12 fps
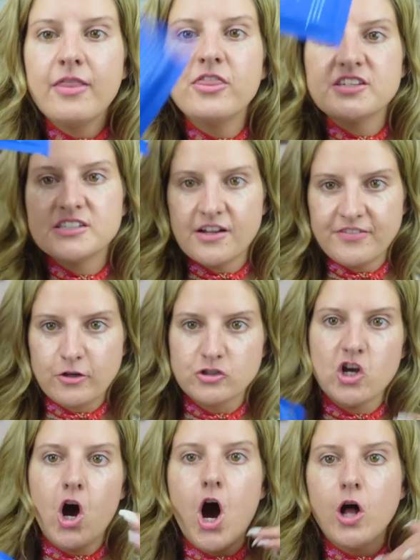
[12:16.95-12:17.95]
the stuff that
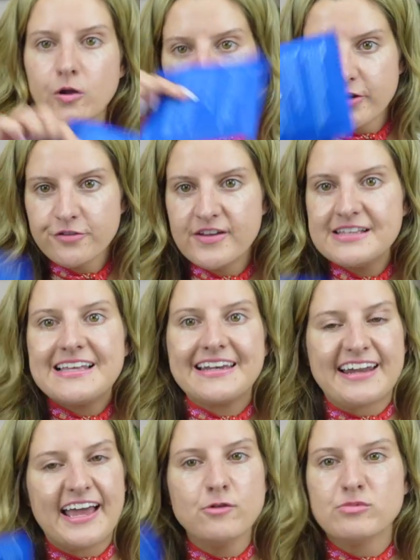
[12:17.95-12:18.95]
goes all over your face
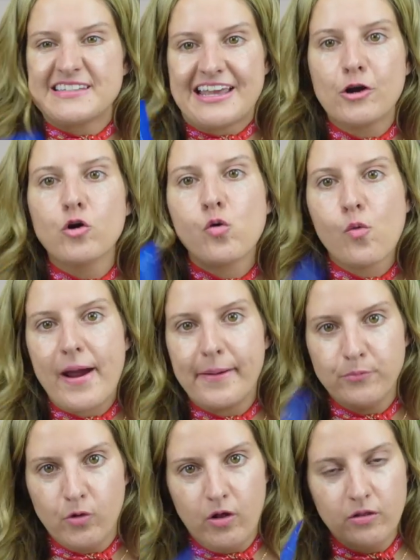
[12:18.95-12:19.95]
at night was
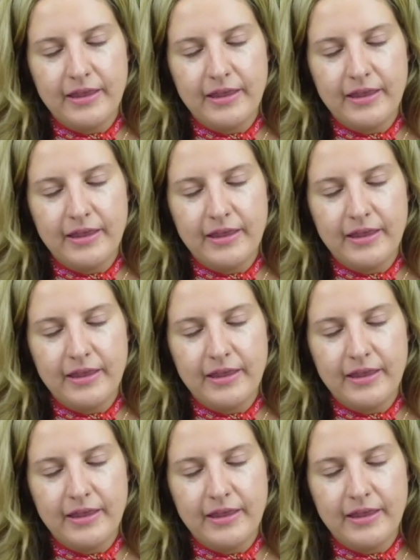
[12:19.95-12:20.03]
incredible.